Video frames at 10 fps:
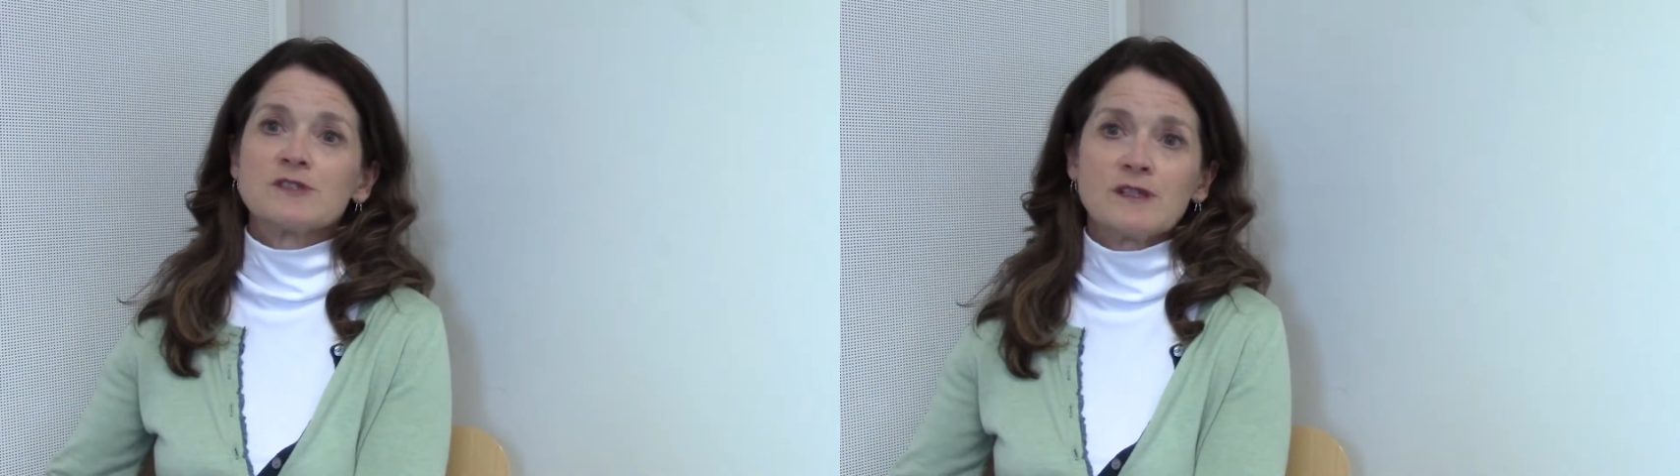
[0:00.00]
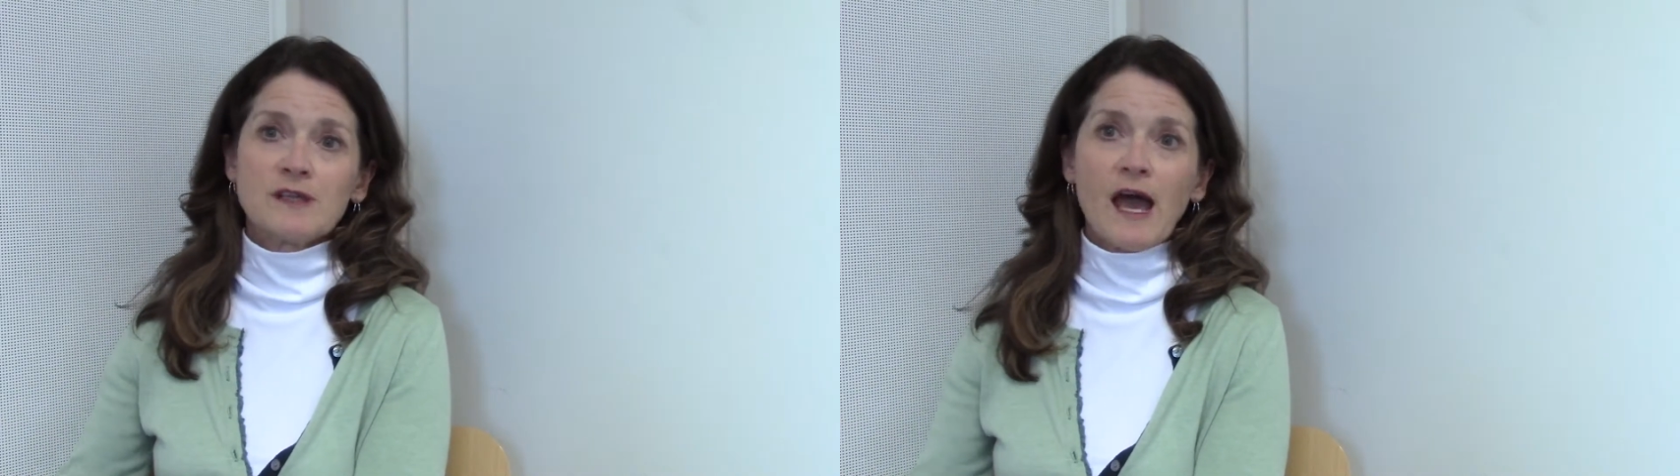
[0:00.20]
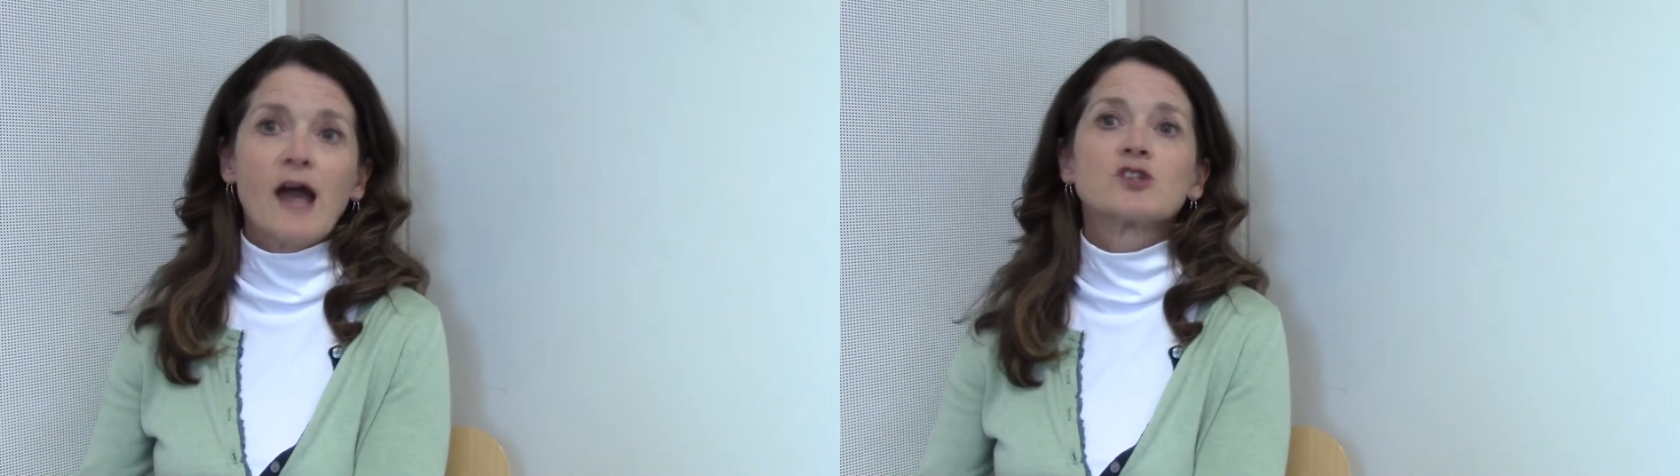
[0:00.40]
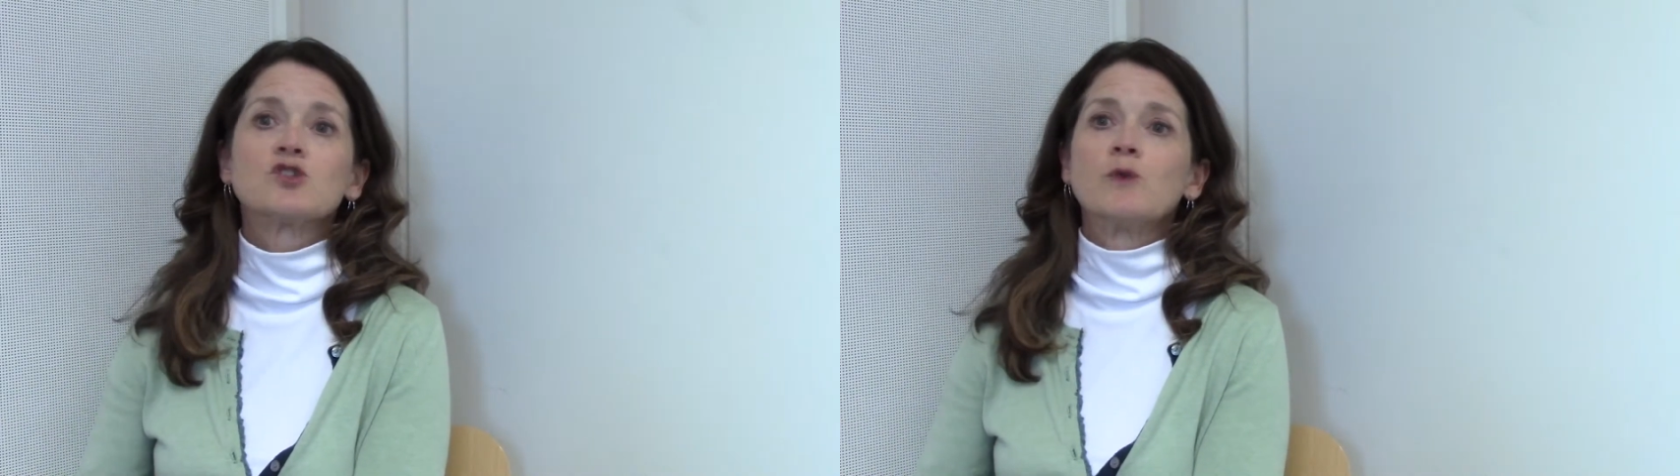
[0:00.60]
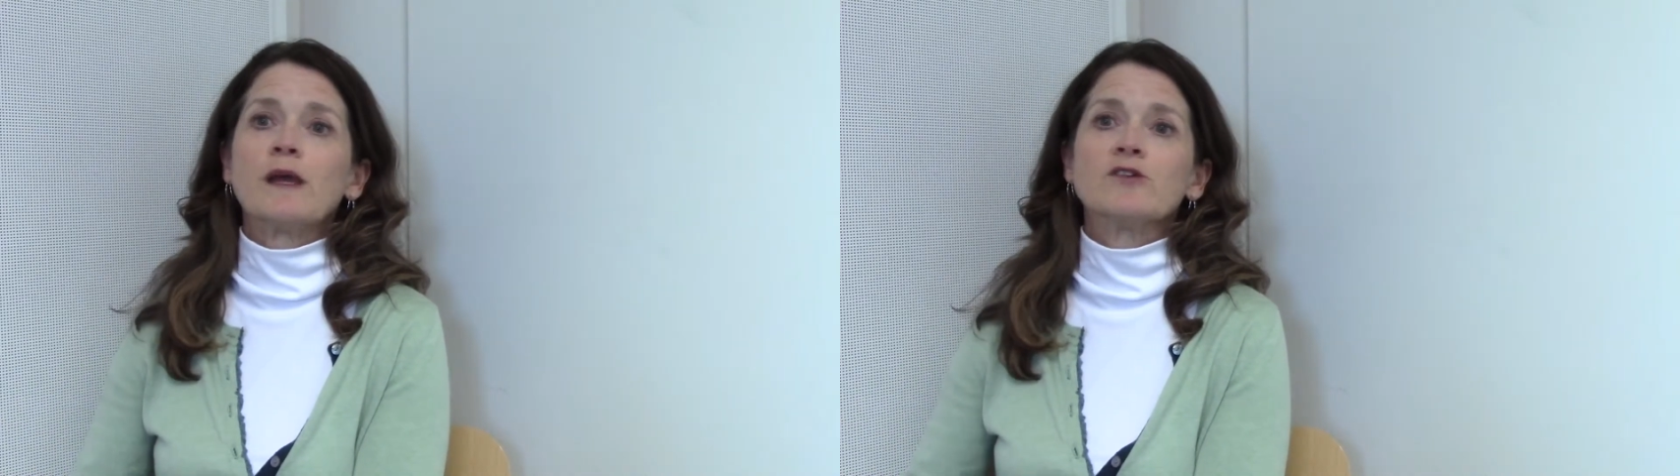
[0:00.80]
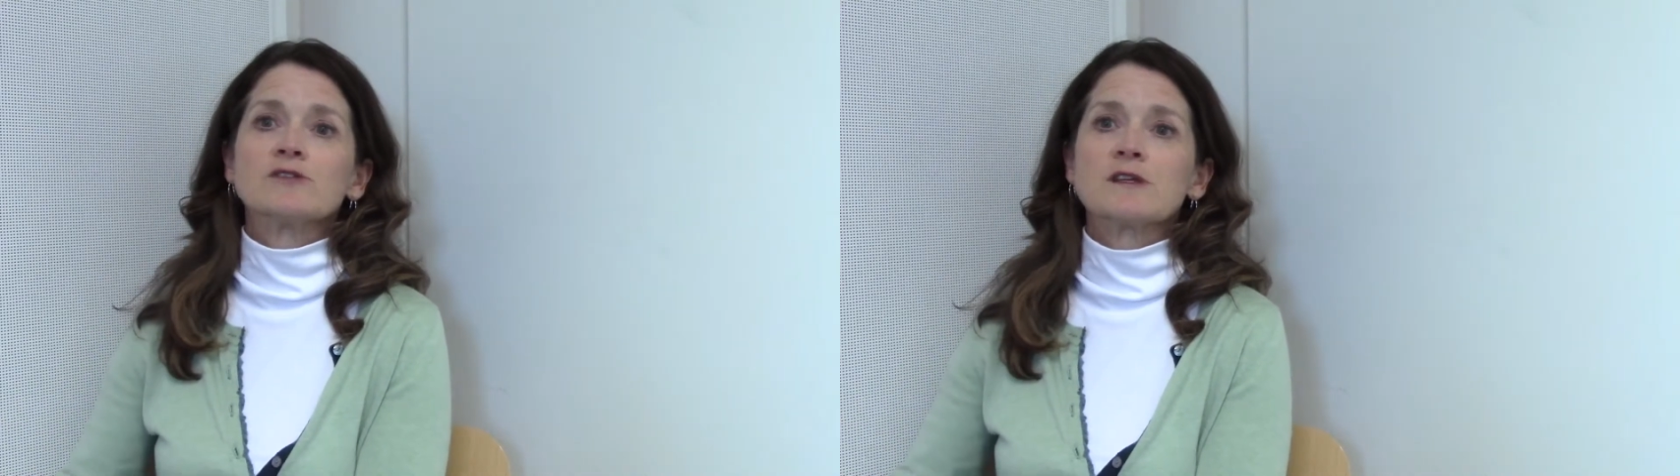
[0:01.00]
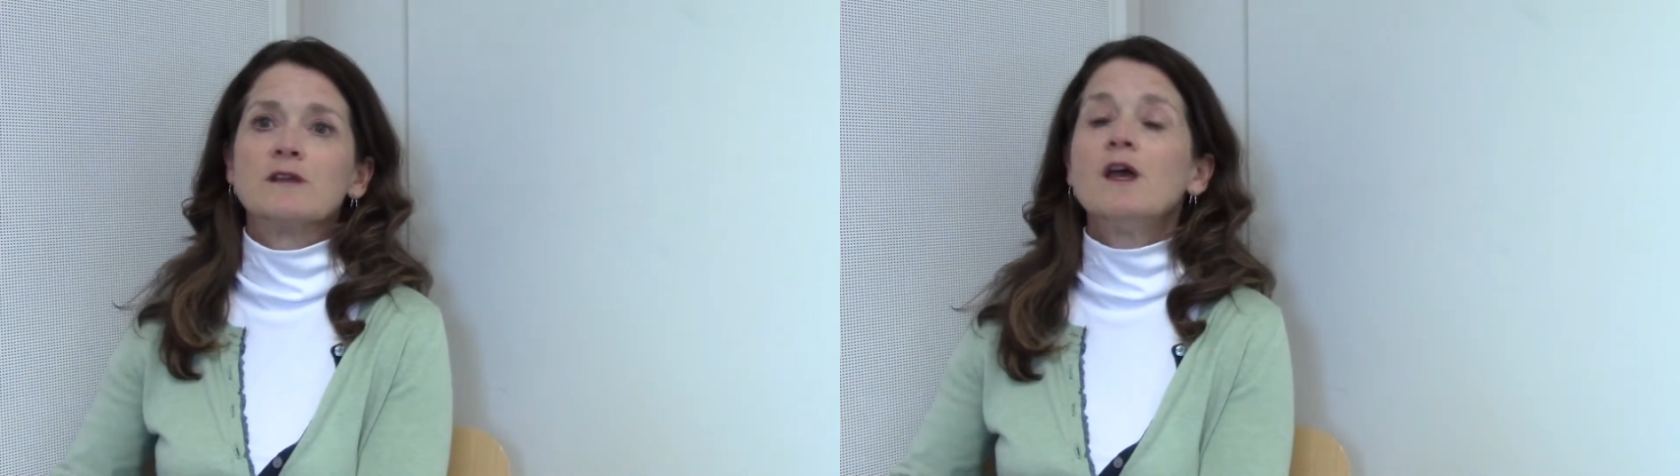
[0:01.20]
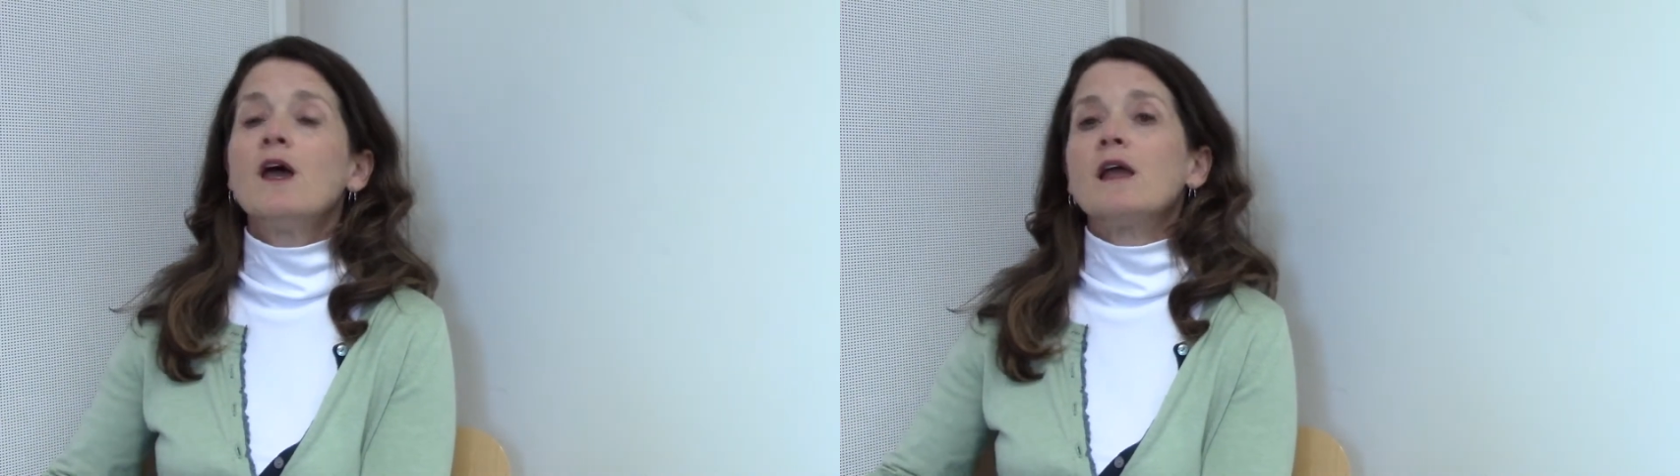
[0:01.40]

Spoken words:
and actuators and